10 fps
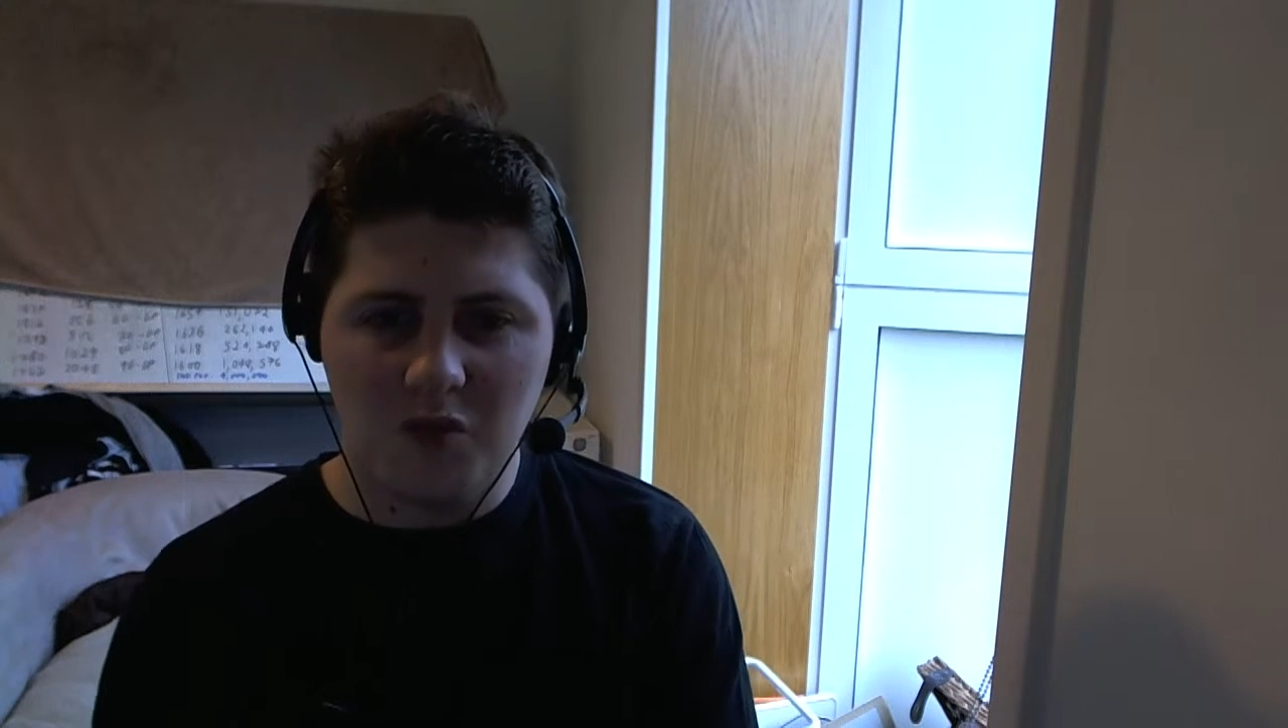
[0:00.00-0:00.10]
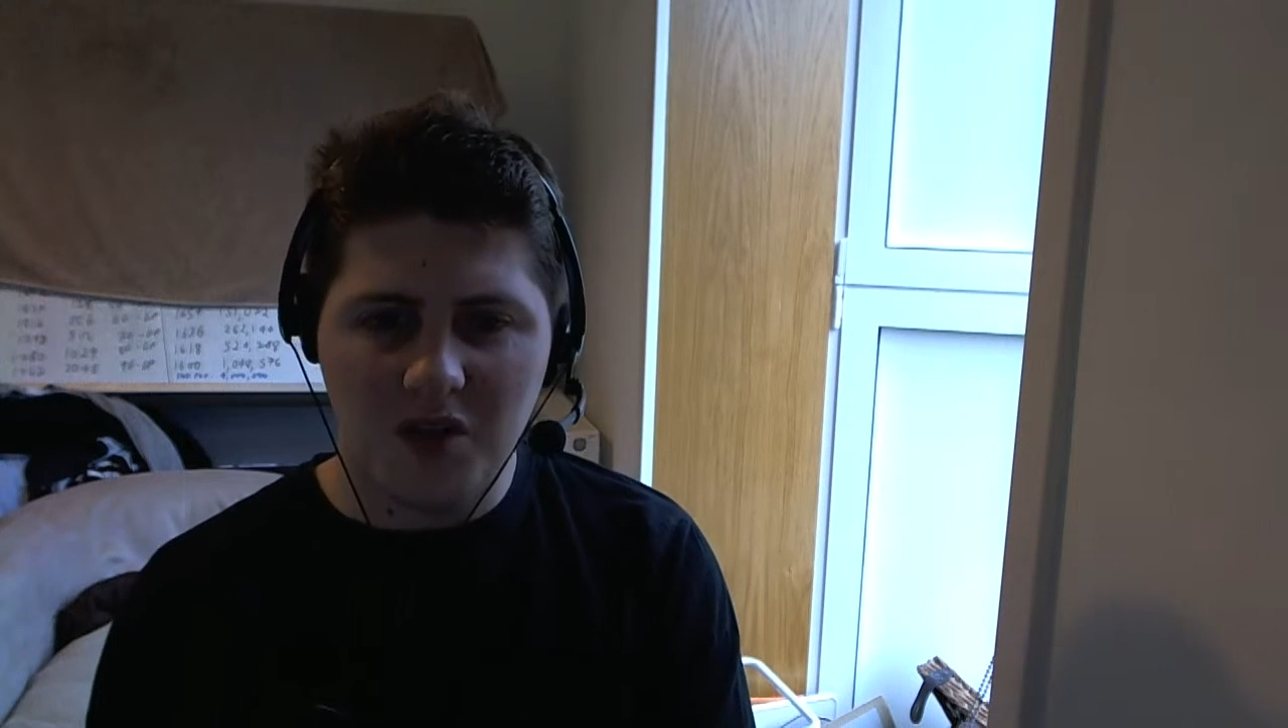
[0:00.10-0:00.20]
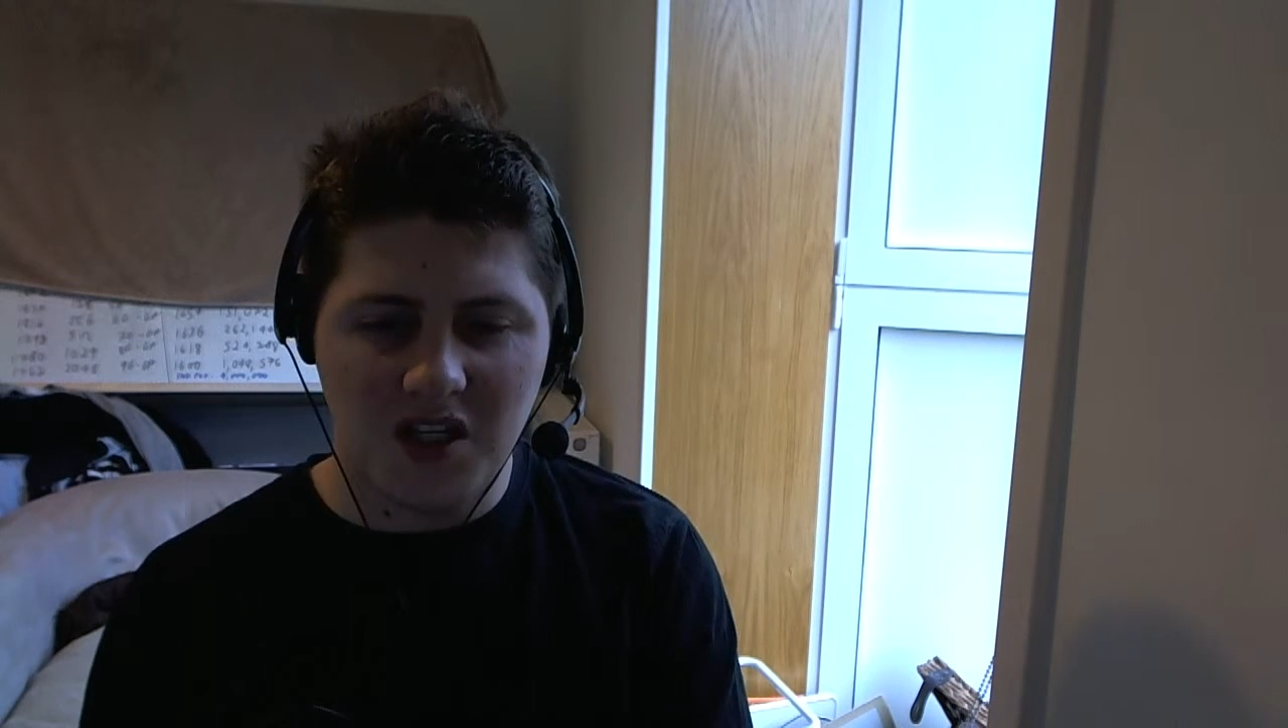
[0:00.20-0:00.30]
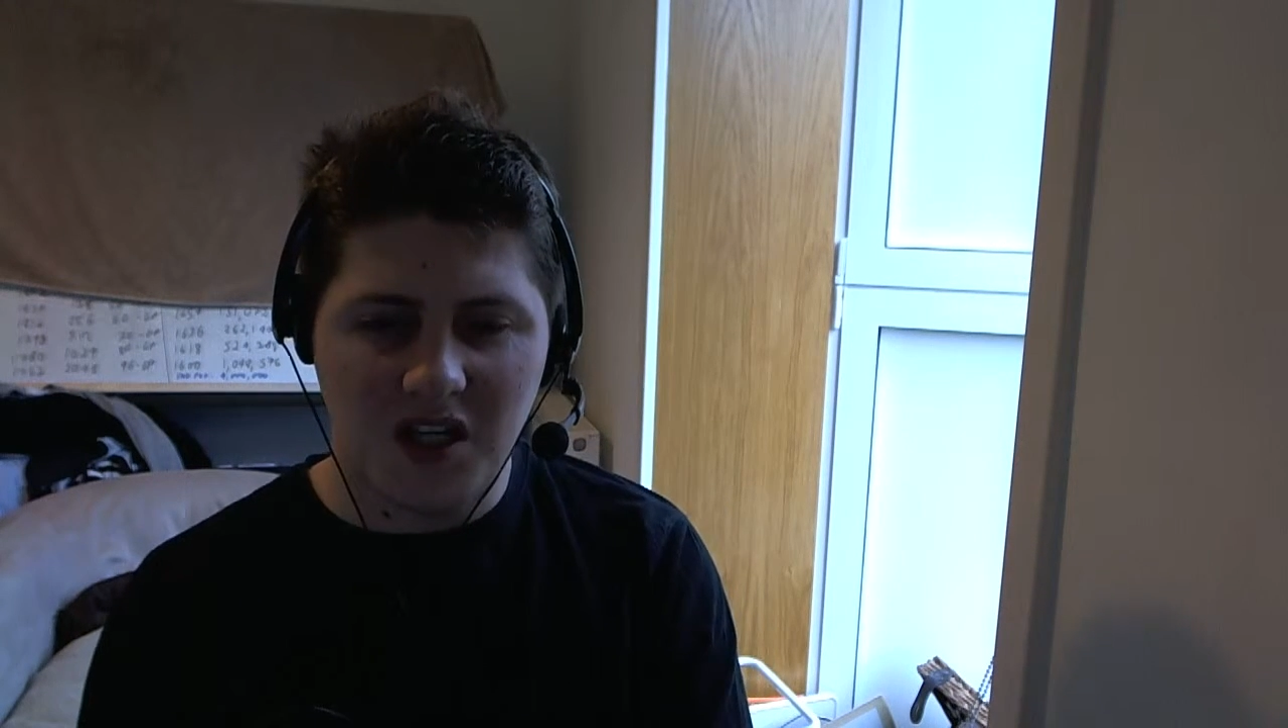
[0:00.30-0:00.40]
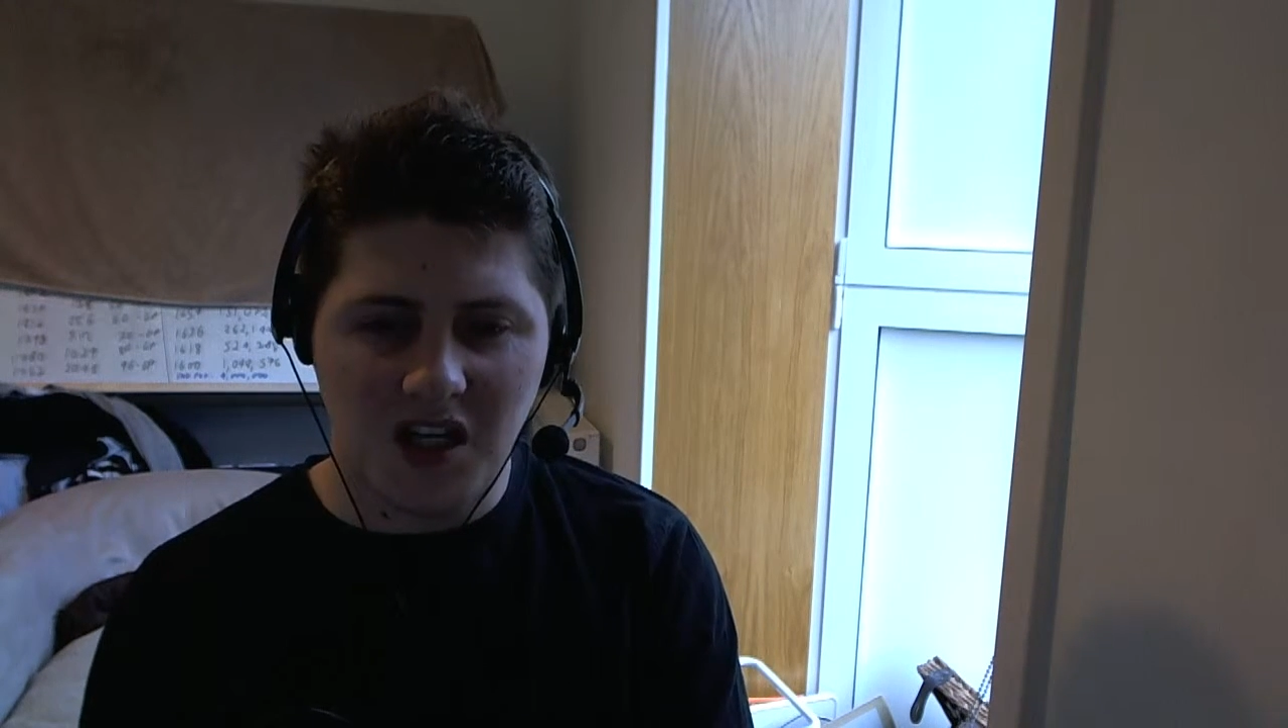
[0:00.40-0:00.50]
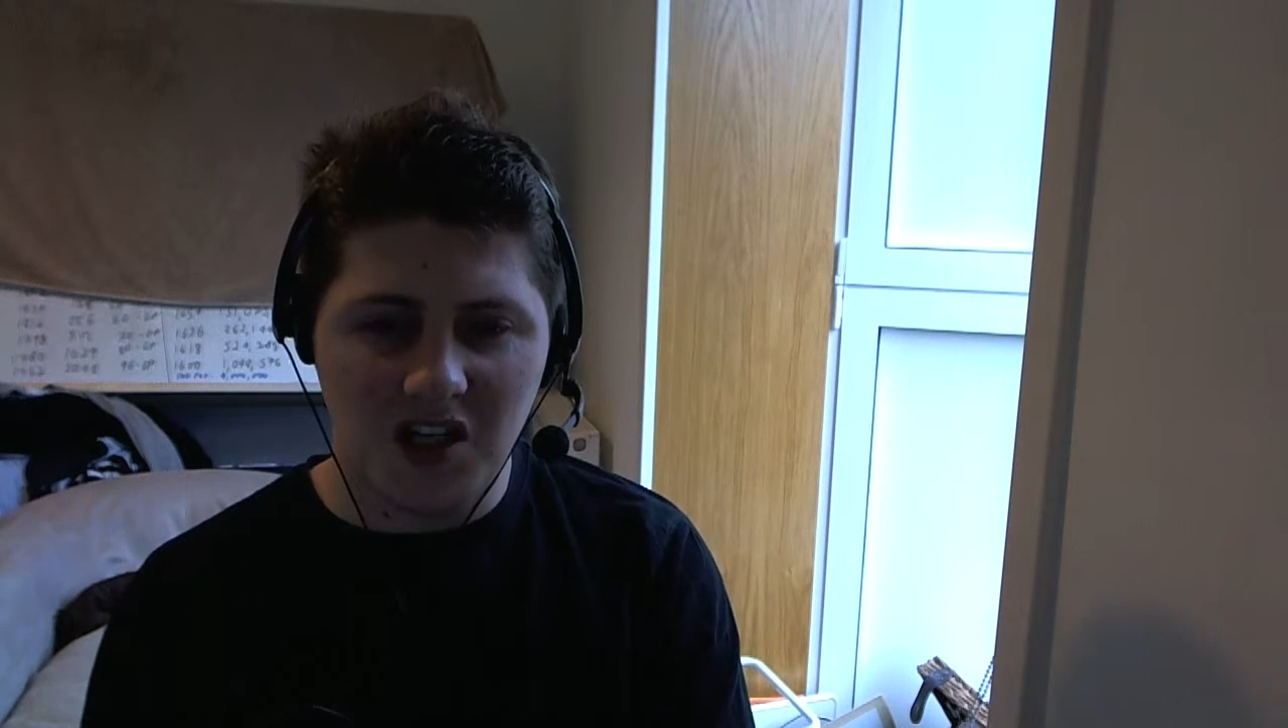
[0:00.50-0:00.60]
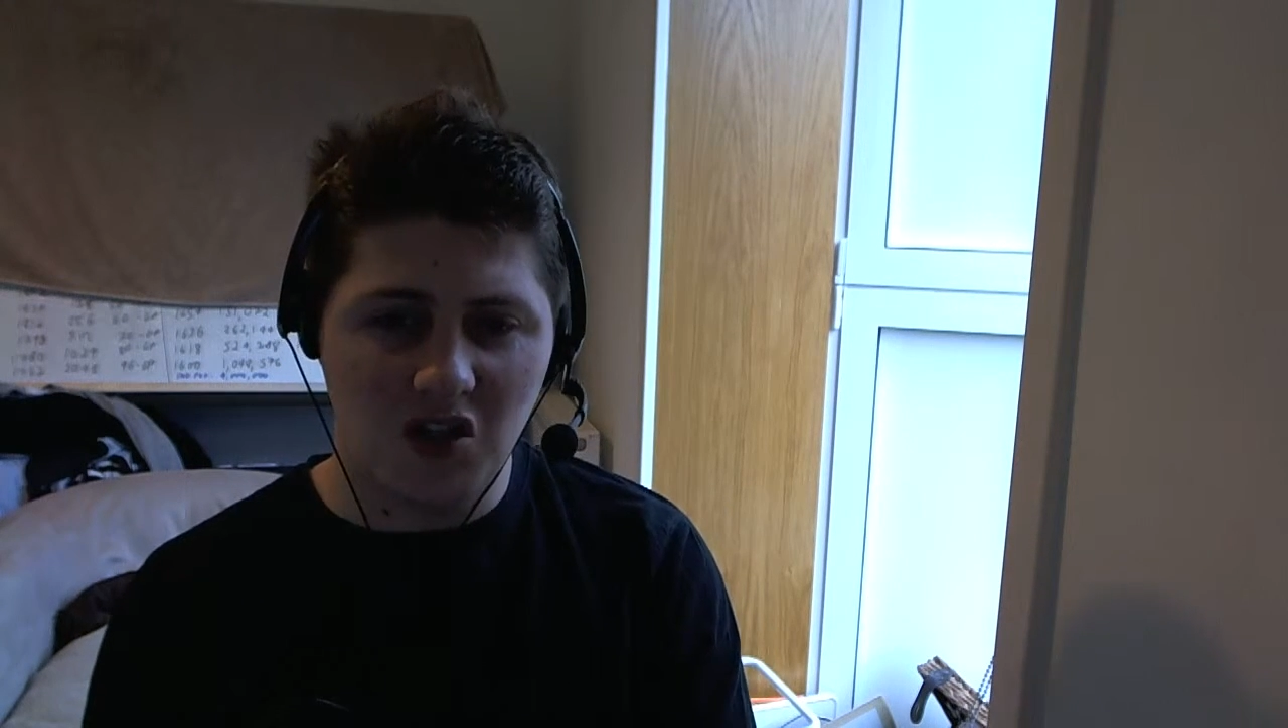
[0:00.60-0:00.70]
particularly